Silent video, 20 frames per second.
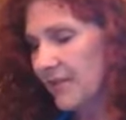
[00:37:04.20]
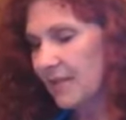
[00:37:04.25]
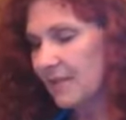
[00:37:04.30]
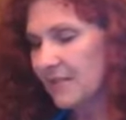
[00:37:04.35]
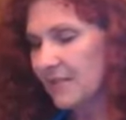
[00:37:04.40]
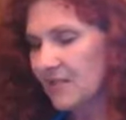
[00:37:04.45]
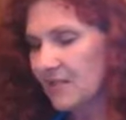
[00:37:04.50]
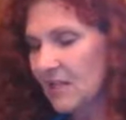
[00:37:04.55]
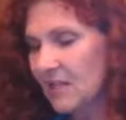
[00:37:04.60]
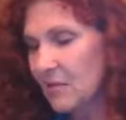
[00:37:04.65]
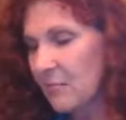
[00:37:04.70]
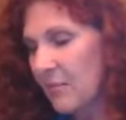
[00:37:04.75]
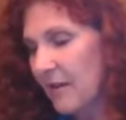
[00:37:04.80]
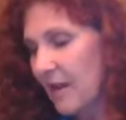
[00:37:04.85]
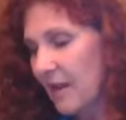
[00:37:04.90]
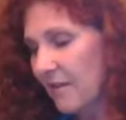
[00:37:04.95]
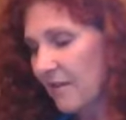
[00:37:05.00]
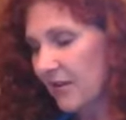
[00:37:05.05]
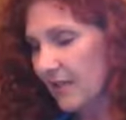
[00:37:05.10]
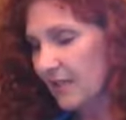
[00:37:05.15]
and sleep
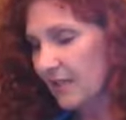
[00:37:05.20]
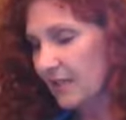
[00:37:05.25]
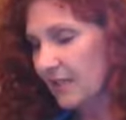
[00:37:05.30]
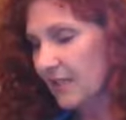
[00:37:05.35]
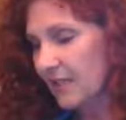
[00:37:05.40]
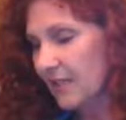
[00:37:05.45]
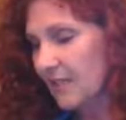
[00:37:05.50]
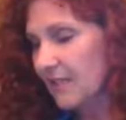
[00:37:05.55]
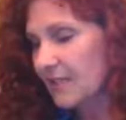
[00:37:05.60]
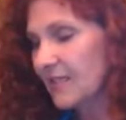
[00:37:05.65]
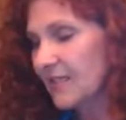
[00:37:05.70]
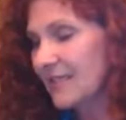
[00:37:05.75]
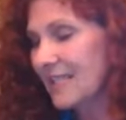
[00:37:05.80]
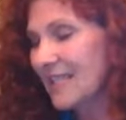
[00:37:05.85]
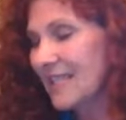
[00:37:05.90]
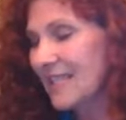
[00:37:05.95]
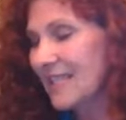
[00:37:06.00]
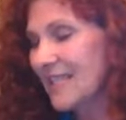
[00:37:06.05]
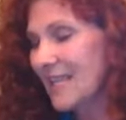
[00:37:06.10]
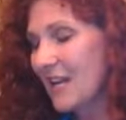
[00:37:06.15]
efficacy
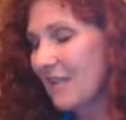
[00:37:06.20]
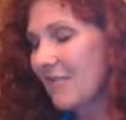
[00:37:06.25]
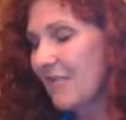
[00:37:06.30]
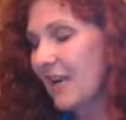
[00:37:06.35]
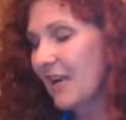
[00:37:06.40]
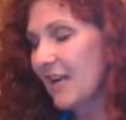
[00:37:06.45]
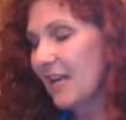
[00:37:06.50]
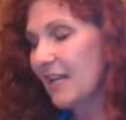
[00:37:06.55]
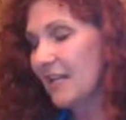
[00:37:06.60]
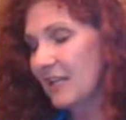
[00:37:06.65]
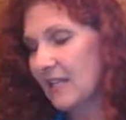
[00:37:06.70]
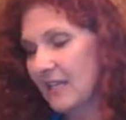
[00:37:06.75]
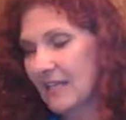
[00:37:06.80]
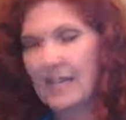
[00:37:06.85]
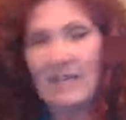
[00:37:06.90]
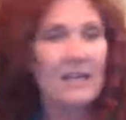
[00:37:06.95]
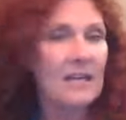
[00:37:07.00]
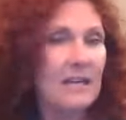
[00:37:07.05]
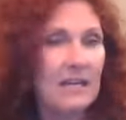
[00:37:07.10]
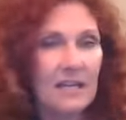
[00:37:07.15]

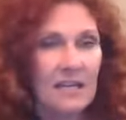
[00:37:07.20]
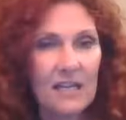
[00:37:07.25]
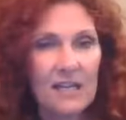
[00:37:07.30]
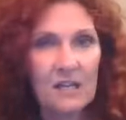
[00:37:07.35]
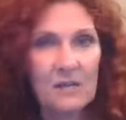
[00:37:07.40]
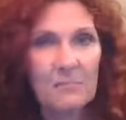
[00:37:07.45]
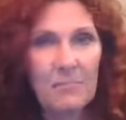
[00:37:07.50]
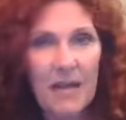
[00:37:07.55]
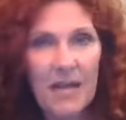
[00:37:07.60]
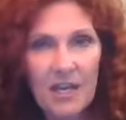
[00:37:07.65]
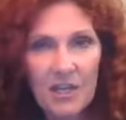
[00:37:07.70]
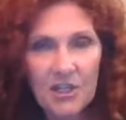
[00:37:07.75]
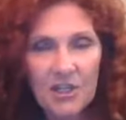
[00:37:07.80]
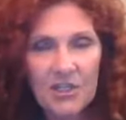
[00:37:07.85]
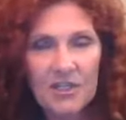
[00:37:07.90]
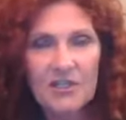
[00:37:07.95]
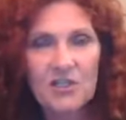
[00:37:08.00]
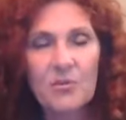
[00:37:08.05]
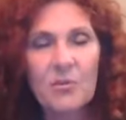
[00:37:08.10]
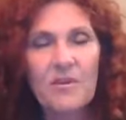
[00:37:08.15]
significantly in
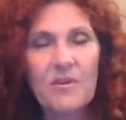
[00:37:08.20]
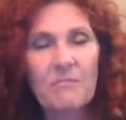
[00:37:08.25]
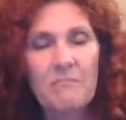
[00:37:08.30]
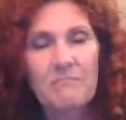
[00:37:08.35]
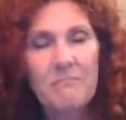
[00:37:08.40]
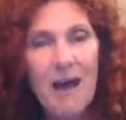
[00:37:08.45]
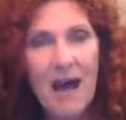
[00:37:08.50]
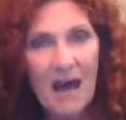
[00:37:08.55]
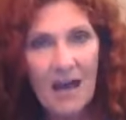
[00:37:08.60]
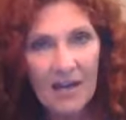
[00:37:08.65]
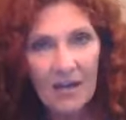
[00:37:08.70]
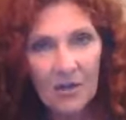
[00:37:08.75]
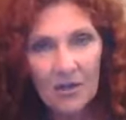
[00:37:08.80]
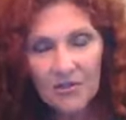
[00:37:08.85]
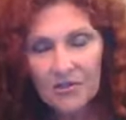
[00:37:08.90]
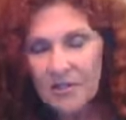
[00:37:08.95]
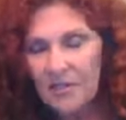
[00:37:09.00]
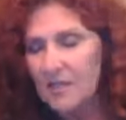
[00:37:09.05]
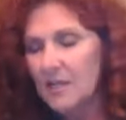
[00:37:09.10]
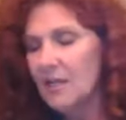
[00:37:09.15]
patients with
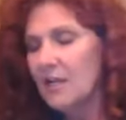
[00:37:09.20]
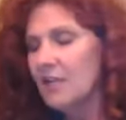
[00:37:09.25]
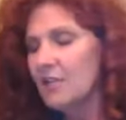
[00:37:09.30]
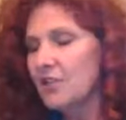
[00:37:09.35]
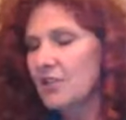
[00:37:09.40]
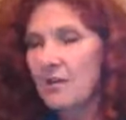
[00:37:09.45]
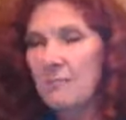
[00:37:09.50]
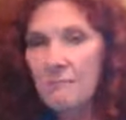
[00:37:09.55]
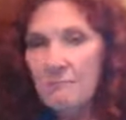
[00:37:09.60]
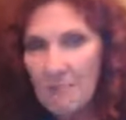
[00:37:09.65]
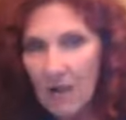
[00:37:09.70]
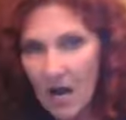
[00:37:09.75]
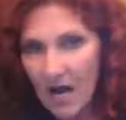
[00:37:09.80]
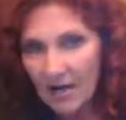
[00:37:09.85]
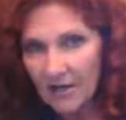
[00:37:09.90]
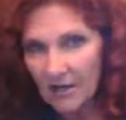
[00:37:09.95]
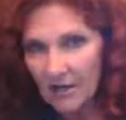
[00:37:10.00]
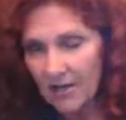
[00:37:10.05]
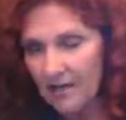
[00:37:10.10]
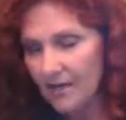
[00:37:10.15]
mild to
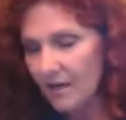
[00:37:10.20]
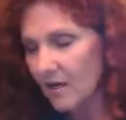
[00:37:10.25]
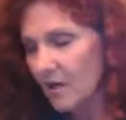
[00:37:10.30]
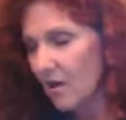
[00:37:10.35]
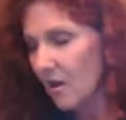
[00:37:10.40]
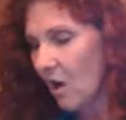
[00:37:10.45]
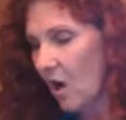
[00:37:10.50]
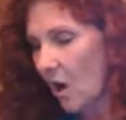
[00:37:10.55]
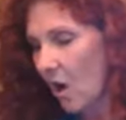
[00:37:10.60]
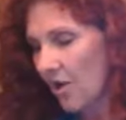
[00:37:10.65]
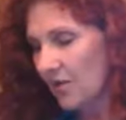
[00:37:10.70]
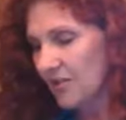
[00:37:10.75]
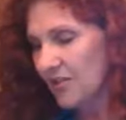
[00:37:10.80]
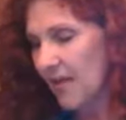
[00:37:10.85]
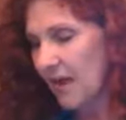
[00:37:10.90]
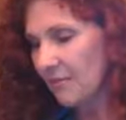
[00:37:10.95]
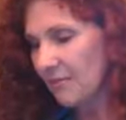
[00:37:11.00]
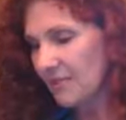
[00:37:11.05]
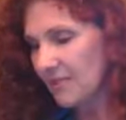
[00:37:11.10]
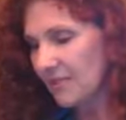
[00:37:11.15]
moderate
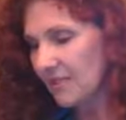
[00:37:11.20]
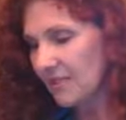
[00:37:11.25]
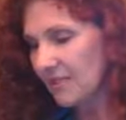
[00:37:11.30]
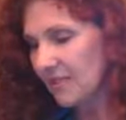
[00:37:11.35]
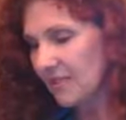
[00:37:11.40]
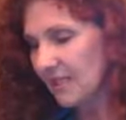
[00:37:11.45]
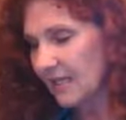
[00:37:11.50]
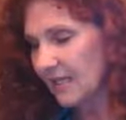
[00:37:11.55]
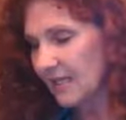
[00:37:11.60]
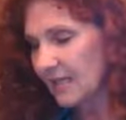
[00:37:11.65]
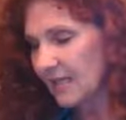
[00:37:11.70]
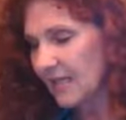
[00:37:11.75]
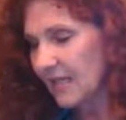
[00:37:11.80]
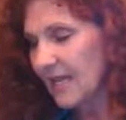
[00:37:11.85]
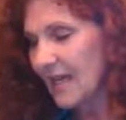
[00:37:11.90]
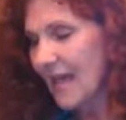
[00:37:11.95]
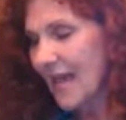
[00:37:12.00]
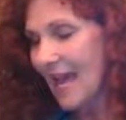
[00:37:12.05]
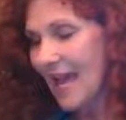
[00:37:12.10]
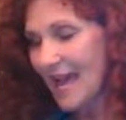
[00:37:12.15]
Alzheimer's disease
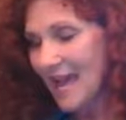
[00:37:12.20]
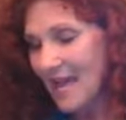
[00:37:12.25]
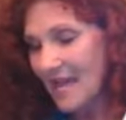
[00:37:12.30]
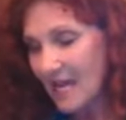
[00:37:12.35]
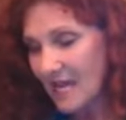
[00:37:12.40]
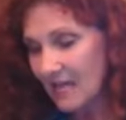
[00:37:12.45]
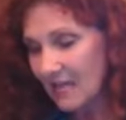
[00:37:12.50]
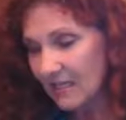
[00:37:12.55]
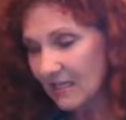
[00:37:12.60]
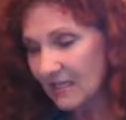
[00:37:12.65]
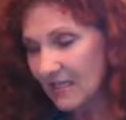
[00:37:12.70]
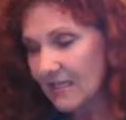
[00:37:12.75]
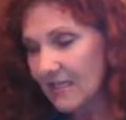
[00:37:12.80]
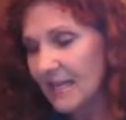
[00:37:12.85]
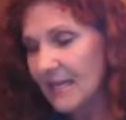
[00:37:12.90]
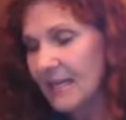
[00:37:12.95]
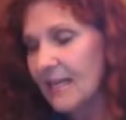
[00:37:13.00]
and